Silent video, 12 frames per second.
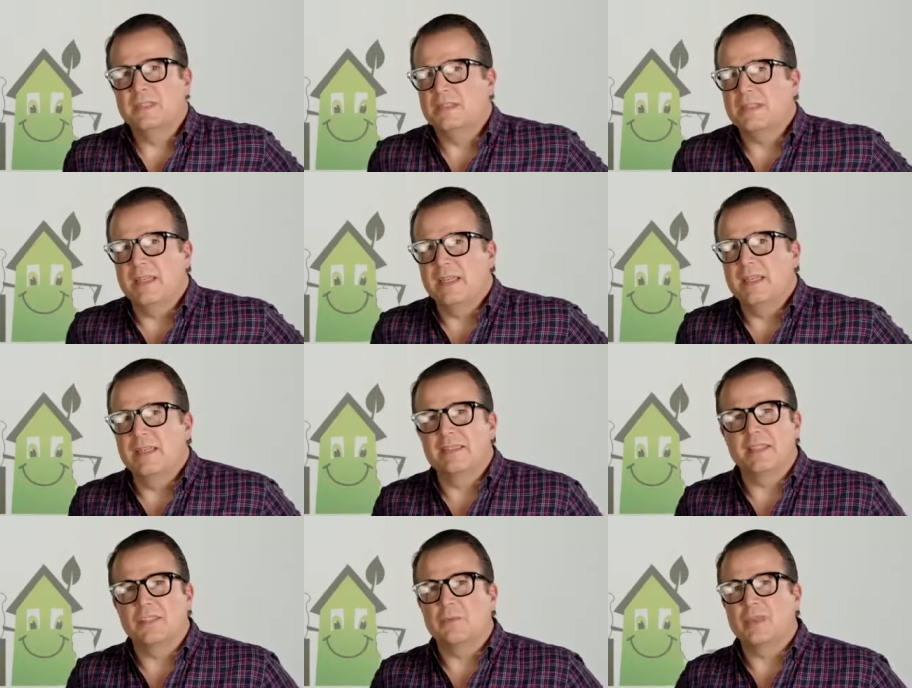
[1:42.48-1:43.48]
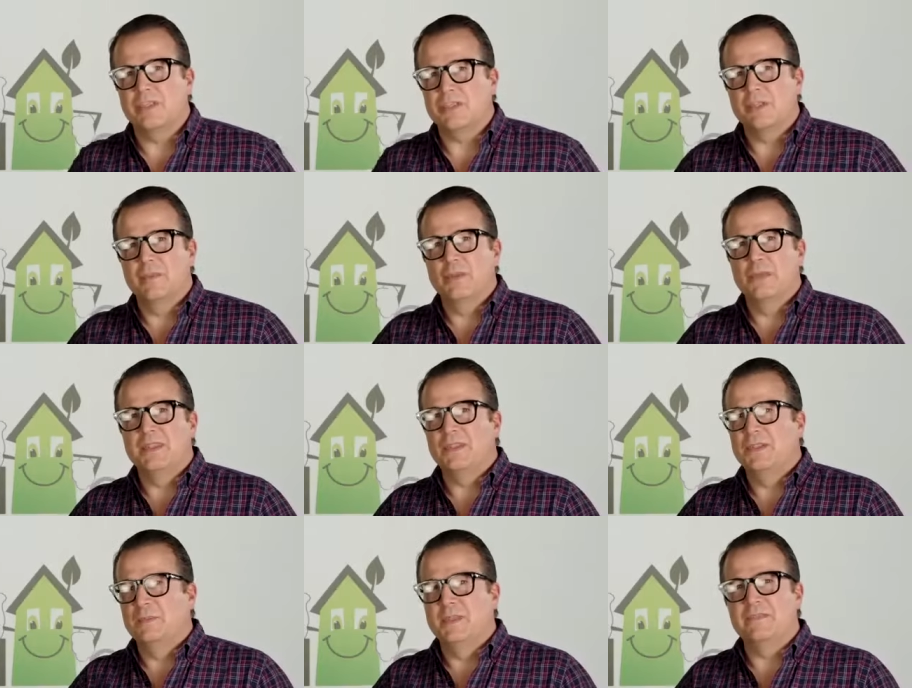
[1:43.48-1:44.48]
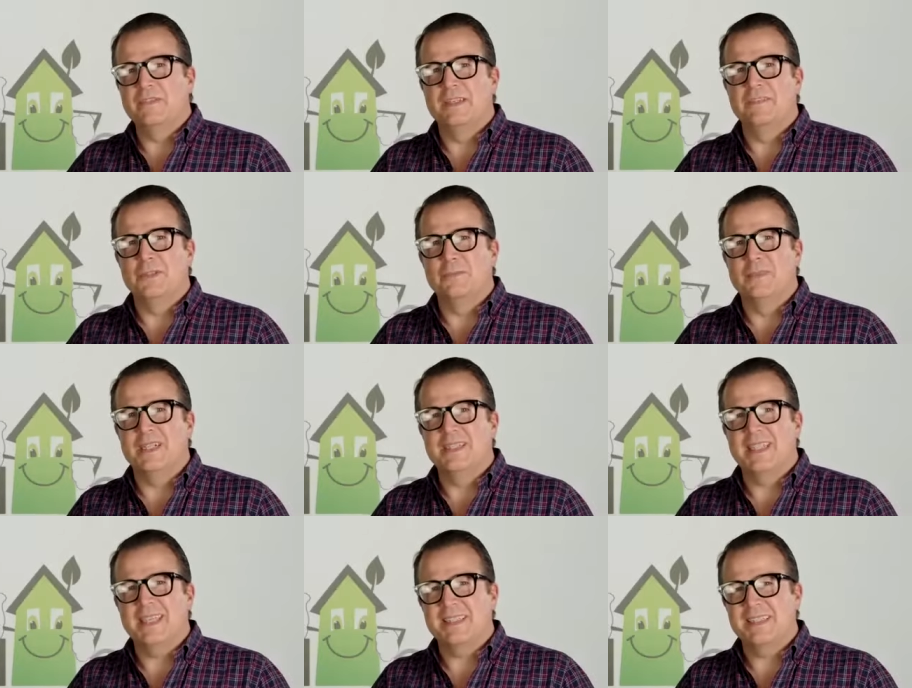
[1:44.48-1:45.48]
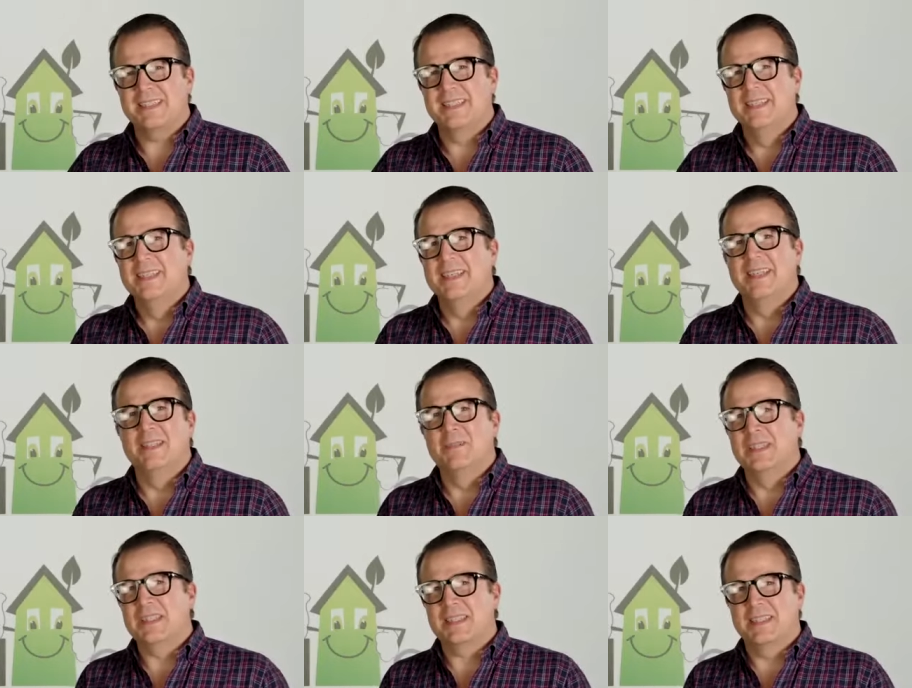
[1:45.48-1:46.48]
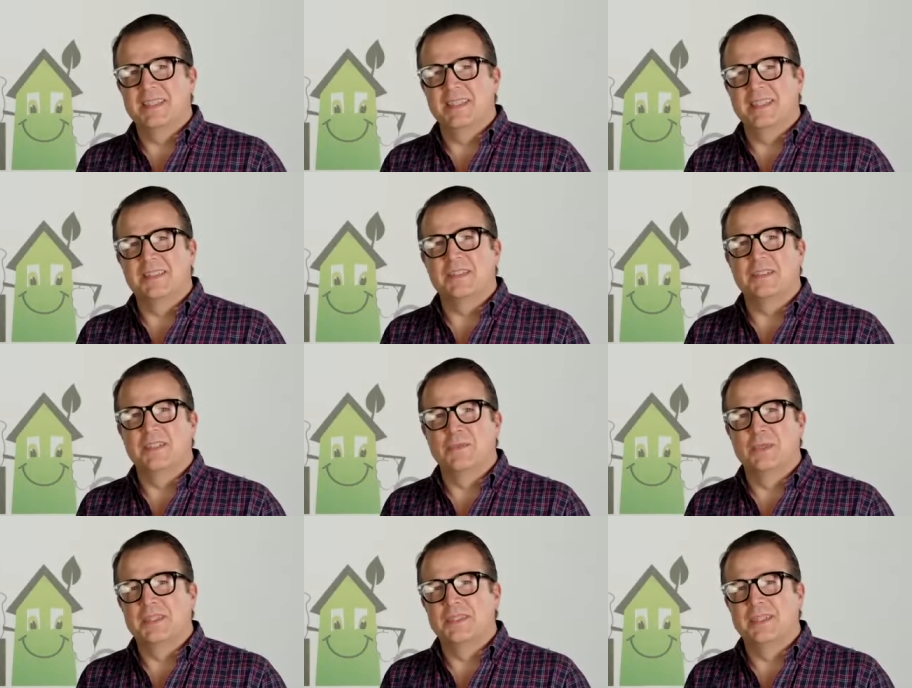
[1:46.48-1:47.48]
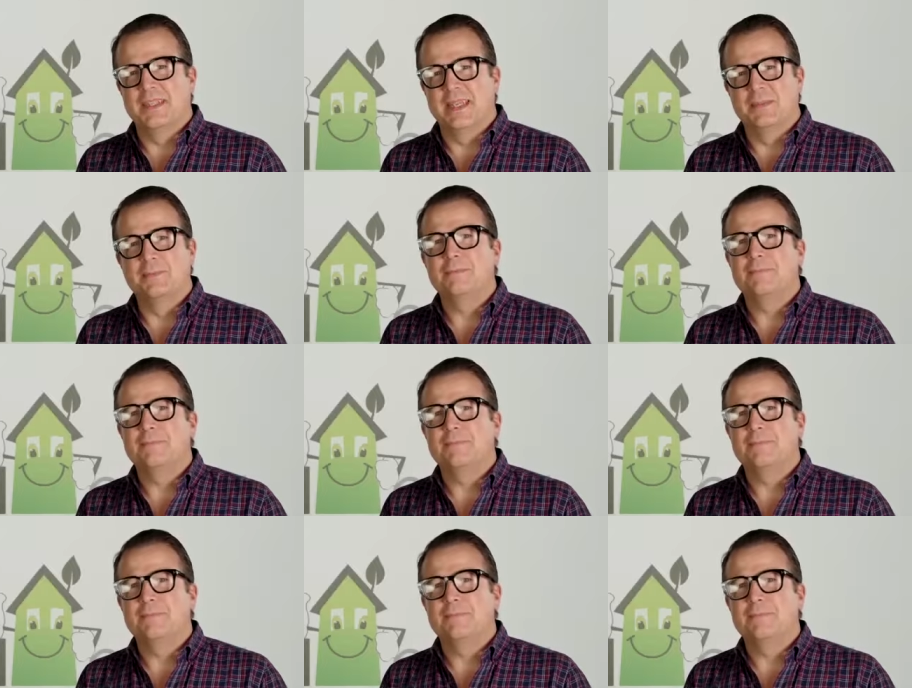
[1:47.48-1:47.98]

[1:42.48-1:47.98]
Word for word: here today. It's such a pleasure to be with you. I'm a fan of your podcast, and I'm excited to get started with you today.